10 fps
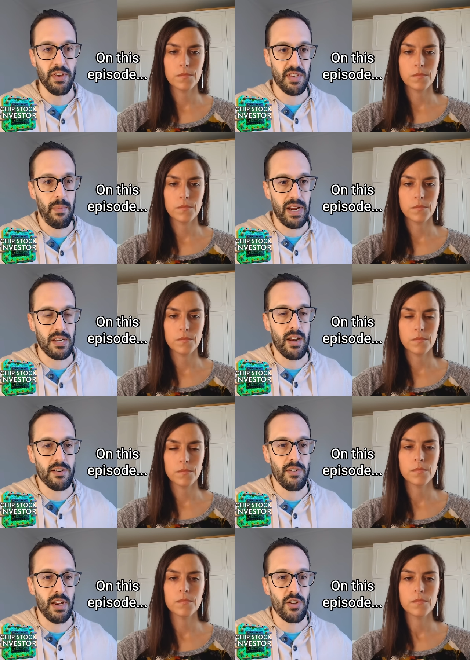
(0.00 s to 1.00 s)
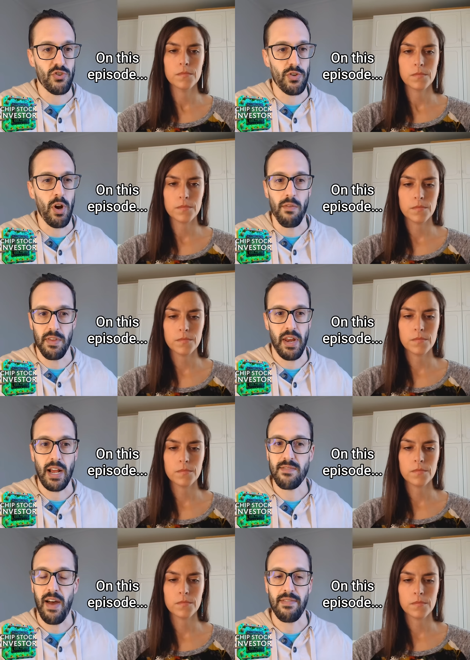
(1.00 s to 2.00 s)
Speaker 1: the semiconductor industry over the
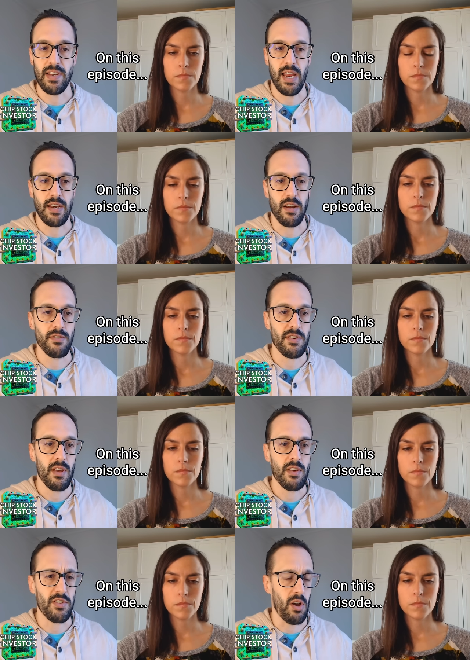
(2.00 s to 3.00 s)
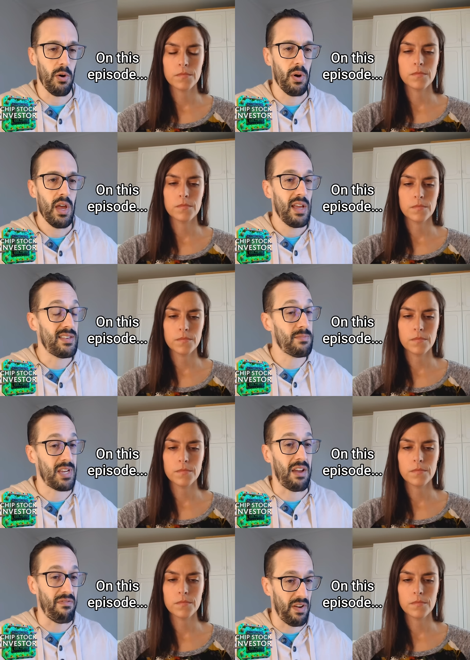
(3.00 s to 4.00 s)
next five to 10 years. So it seems
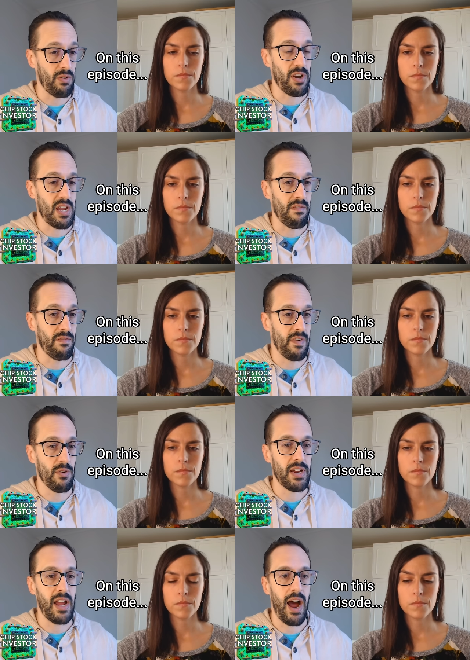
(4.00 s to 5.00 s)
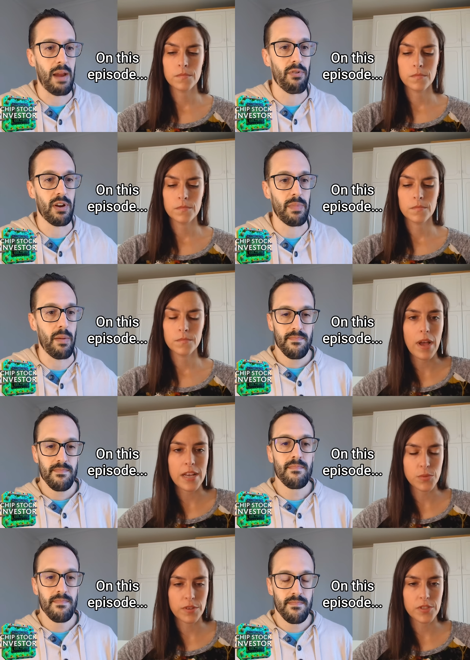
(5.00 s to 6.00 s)
like a very, very high premium.
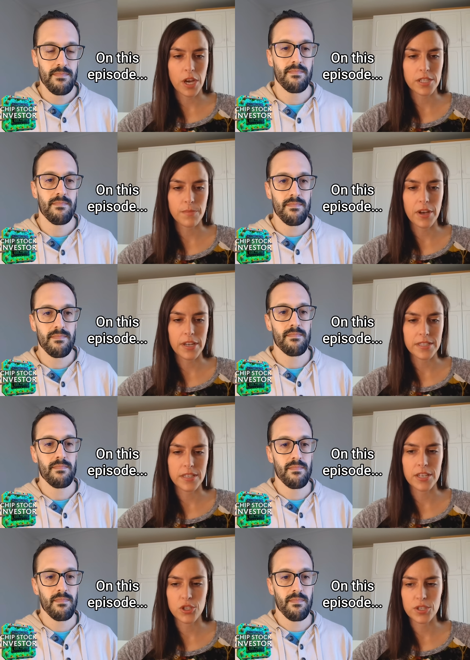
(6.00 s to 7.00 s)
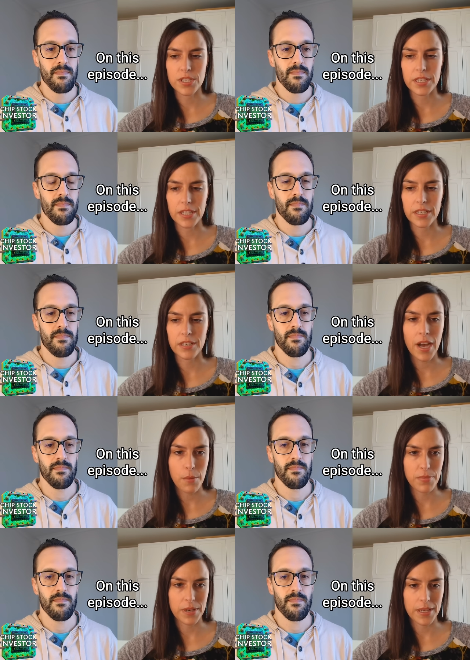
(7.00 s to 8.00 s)
Speaker 2: As we've talked about, it's an interesting
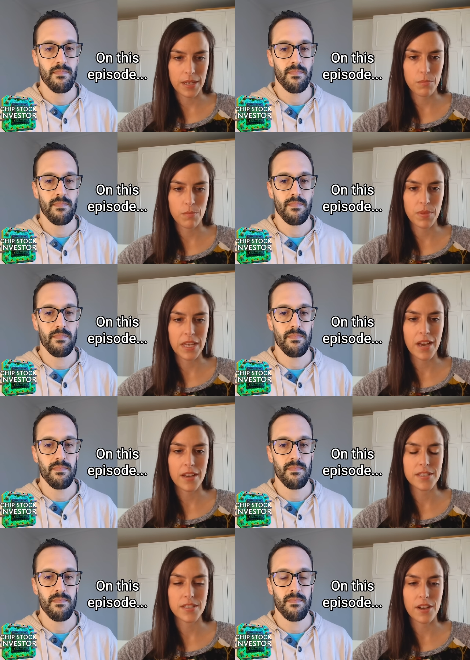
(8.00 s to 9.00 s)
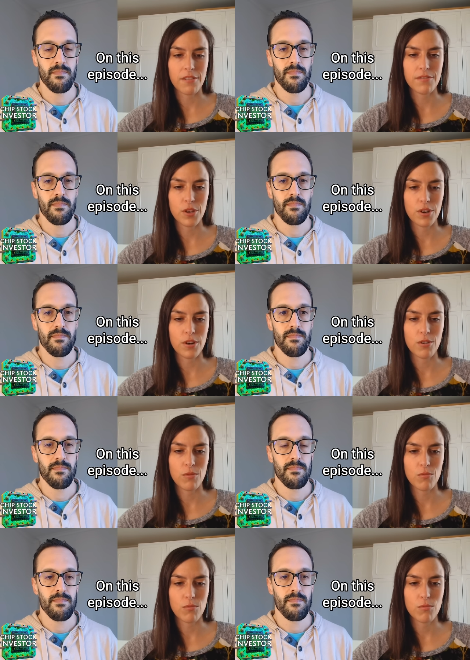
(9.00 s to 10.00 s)
company because of their
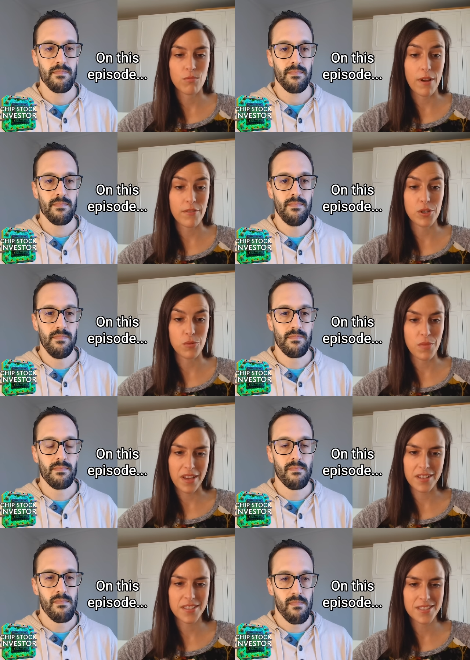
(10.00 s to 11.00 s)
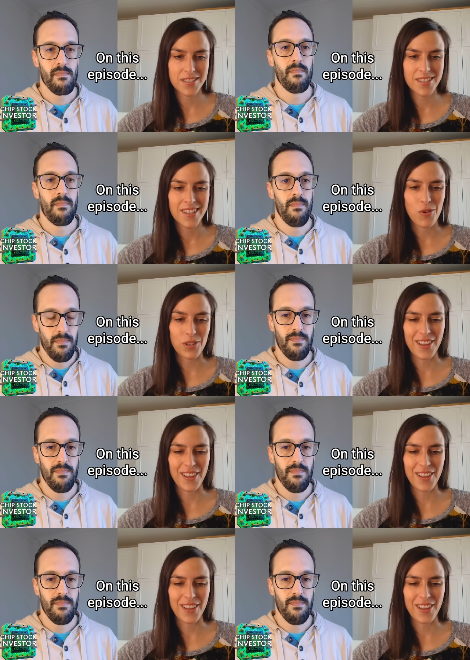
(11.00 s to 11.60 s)
revenue mix or